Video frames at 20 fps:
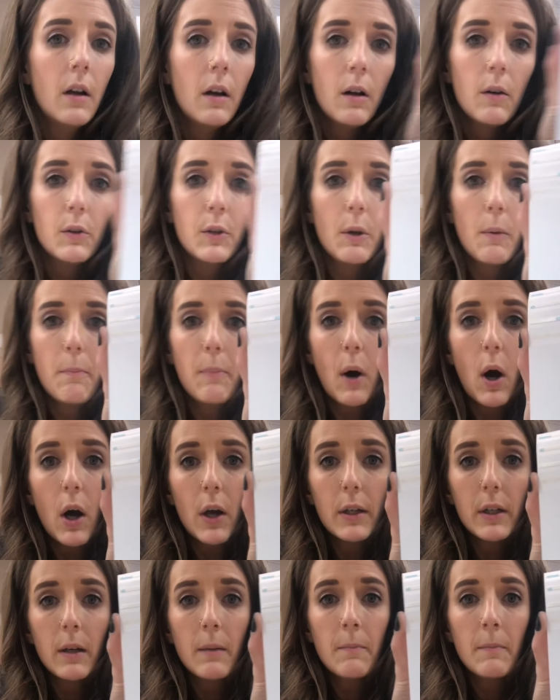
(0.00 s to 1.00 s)
the
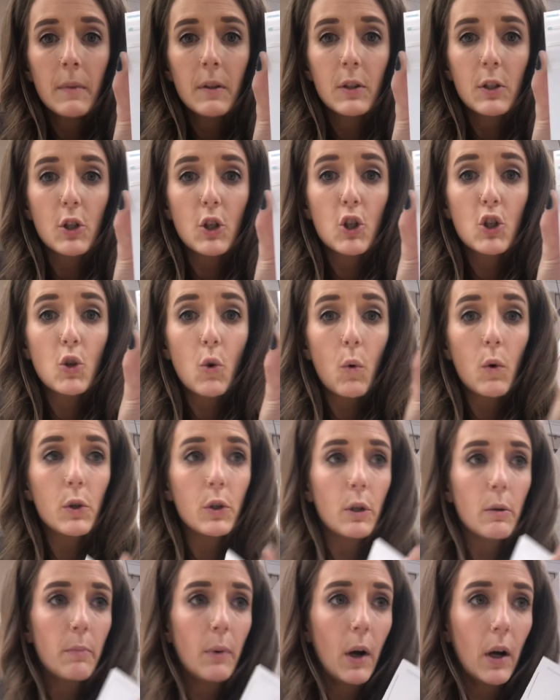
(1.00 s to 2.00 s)
bottom, the
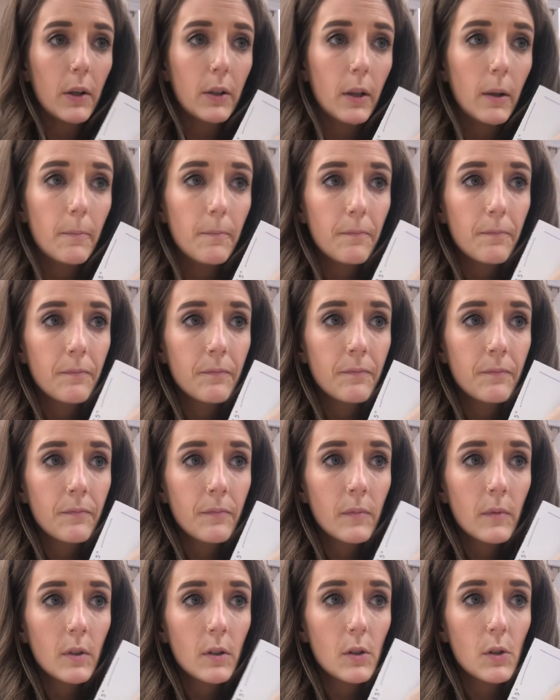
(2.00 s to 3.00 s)
shorter bottom.
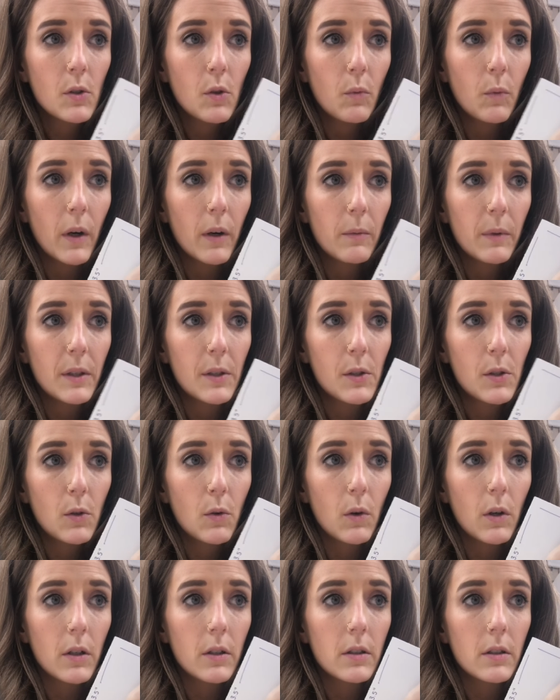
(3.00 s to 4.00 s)
So where we
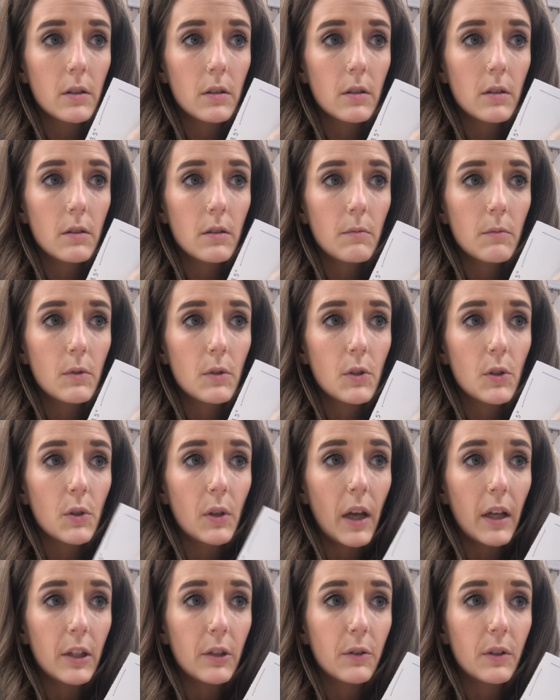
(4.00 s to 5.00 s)
scored, so
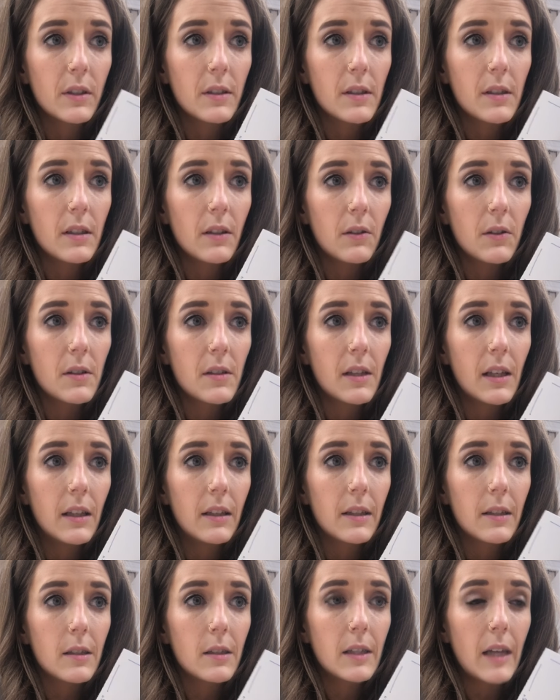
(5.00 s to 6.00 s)
that you can still see
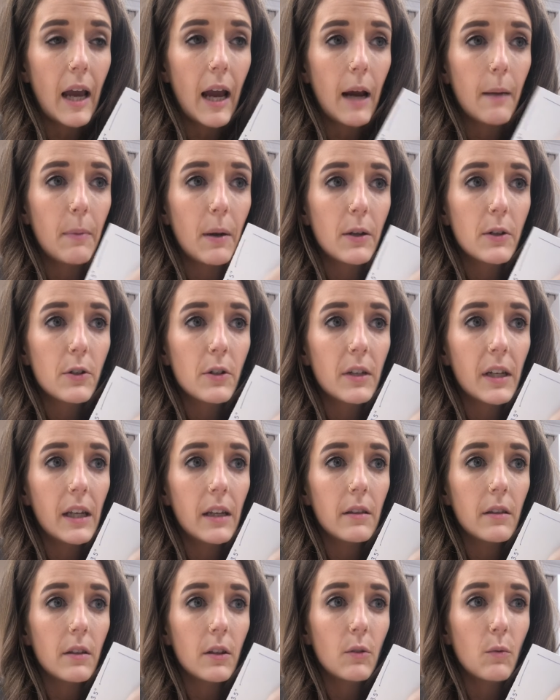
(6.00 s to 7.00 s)
this tab
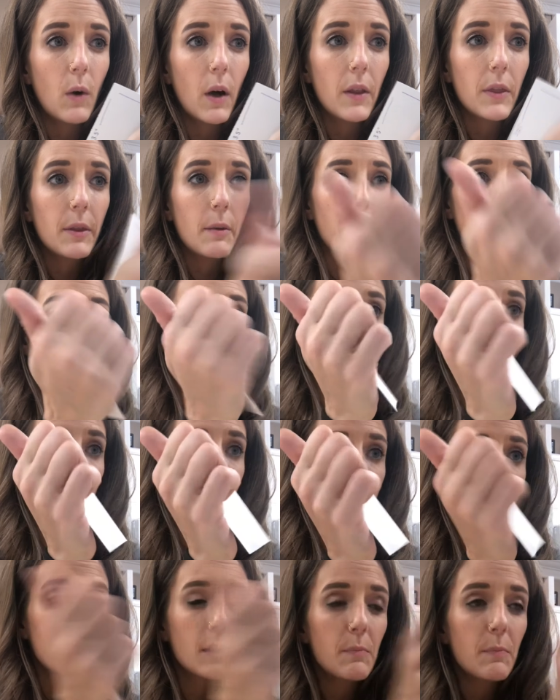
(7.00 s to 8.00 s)
underneath, you want the bottom
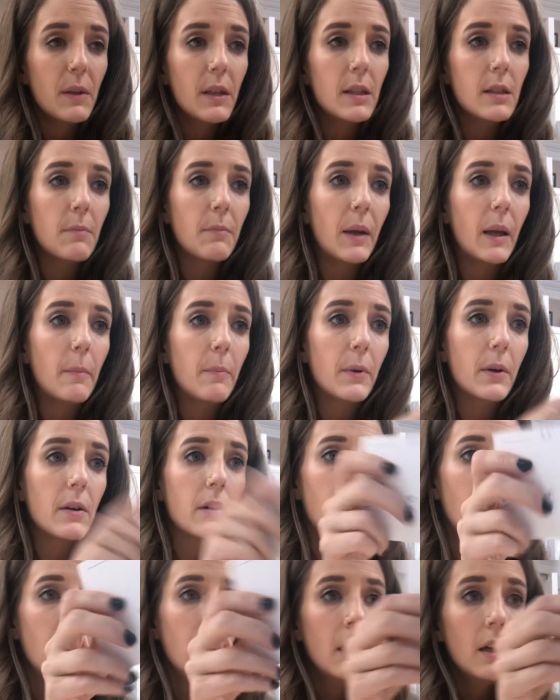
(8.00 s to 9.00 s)
of this piece of
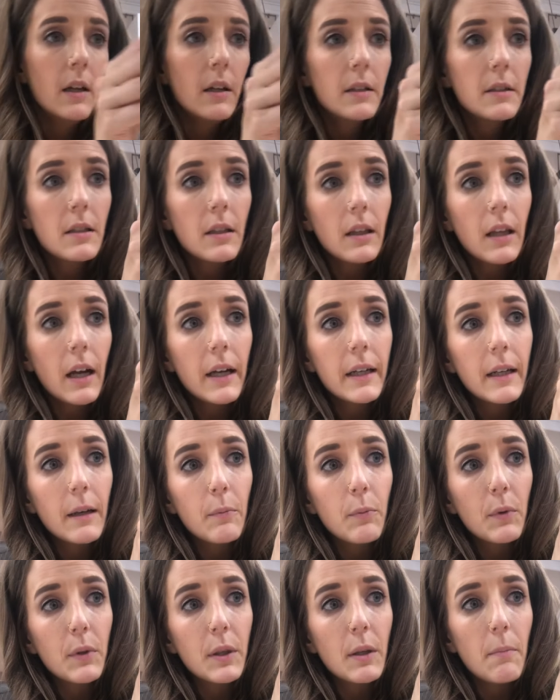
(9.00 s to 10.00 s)
paper to line
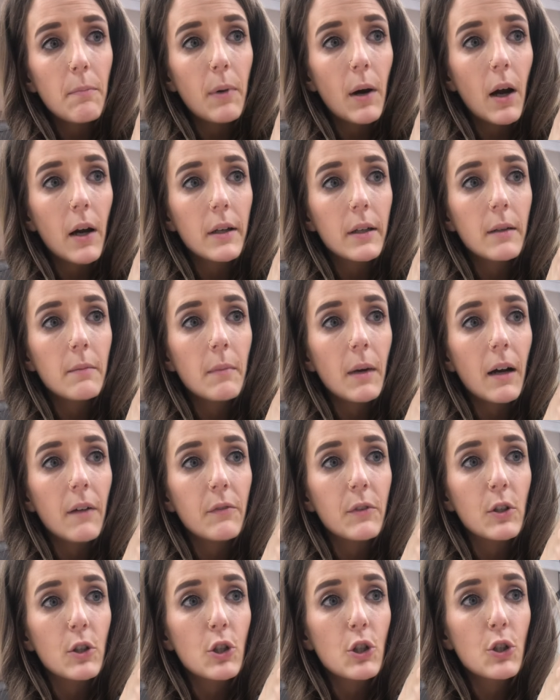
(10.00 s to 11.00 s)
up with the bottom of
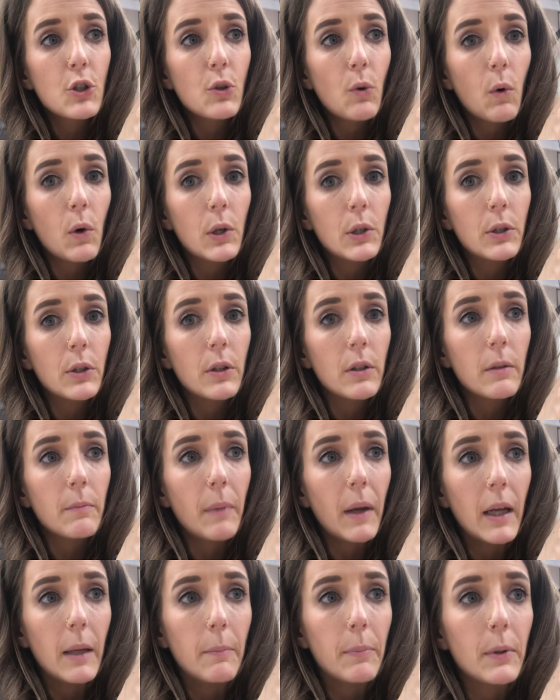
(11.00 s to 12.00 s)
the shorter
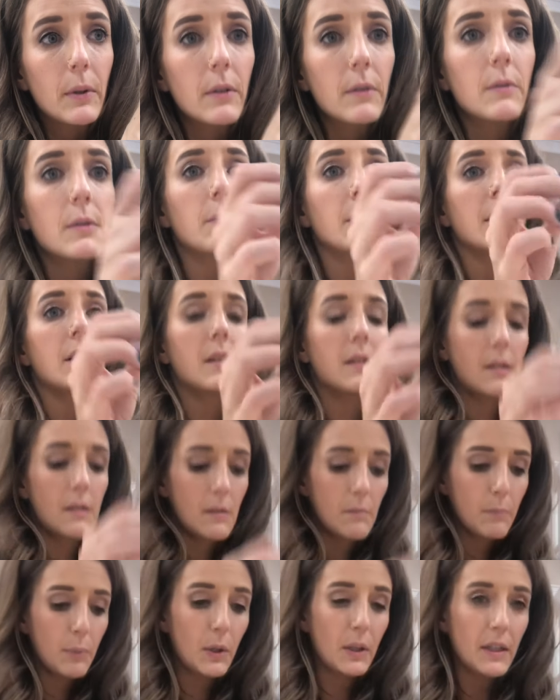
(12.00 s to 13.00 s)
paper. I'm gonna
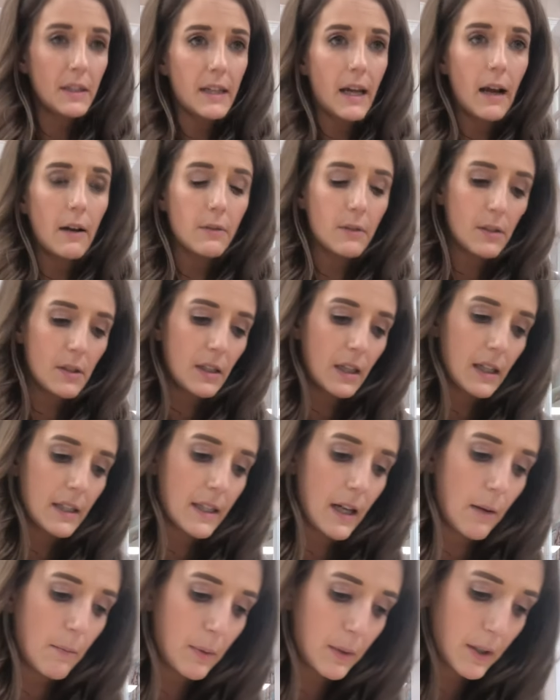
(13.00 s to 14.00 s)
put it down to stick it
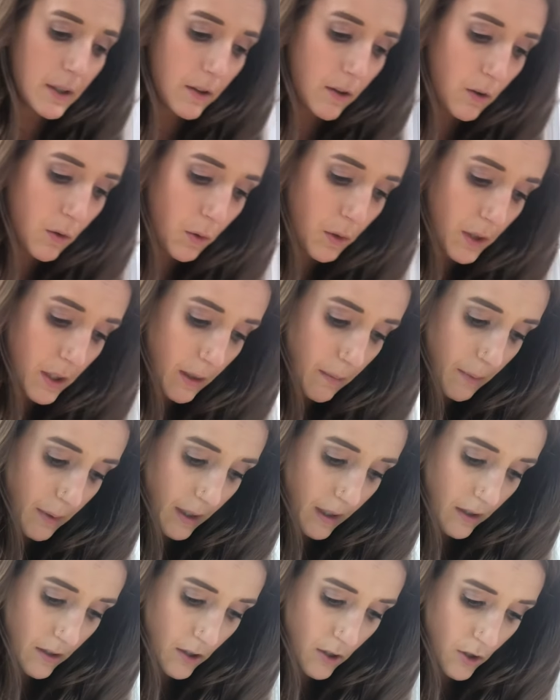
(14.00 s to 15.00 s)
down, but then I'll hold it up
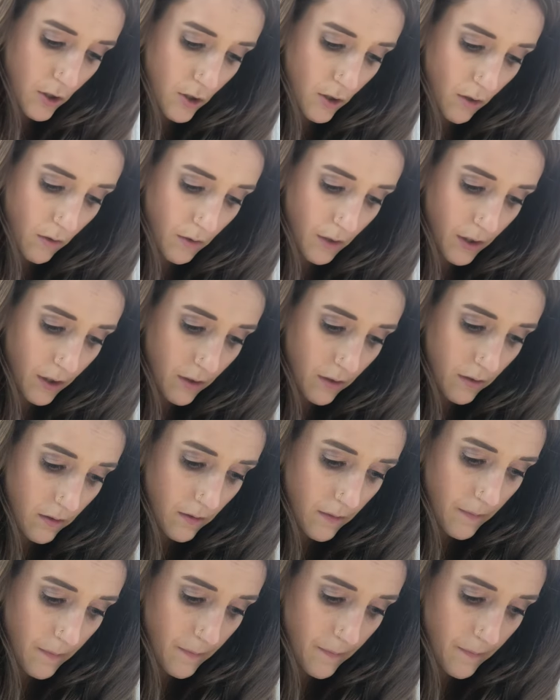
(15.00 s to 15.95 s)
again to show you